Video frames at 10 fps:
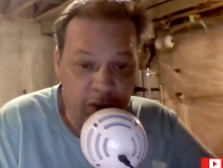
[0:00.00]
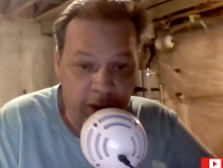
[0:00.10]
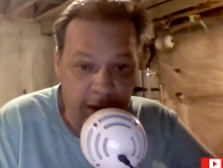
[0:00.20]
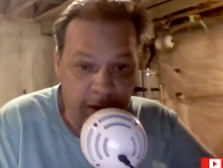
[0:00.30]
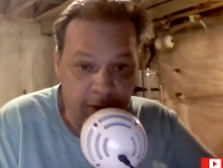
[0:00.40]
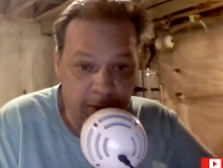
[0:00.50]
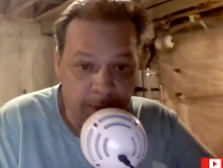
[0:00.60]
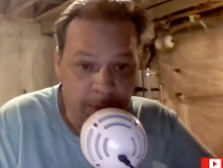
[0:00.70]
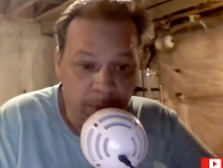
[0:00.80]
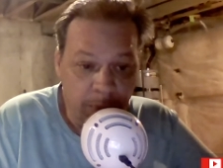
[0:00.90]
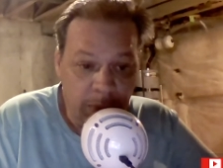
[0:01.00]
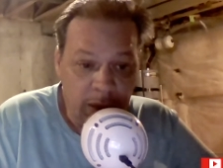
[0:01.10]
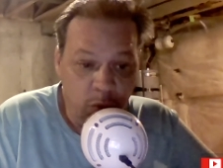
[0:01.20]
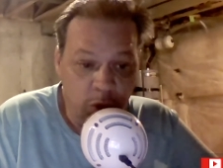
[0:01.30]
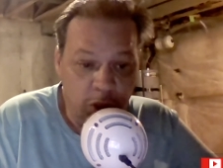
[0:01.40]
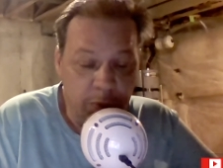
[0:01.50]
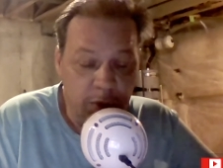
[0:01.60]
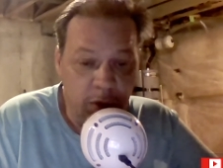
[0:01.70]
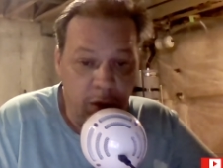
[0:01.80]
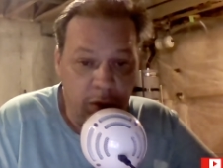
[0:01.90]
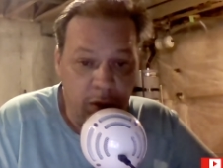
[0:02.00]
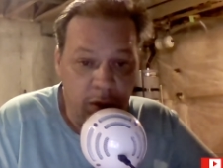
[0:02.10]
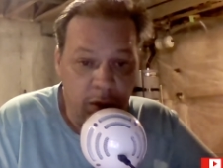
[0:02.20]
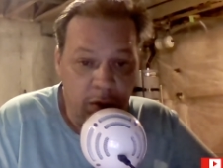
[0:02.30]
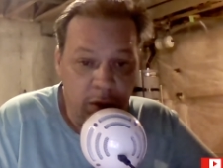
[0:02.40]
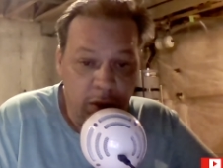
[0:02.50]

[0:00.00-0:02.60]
Act, which put a halt on,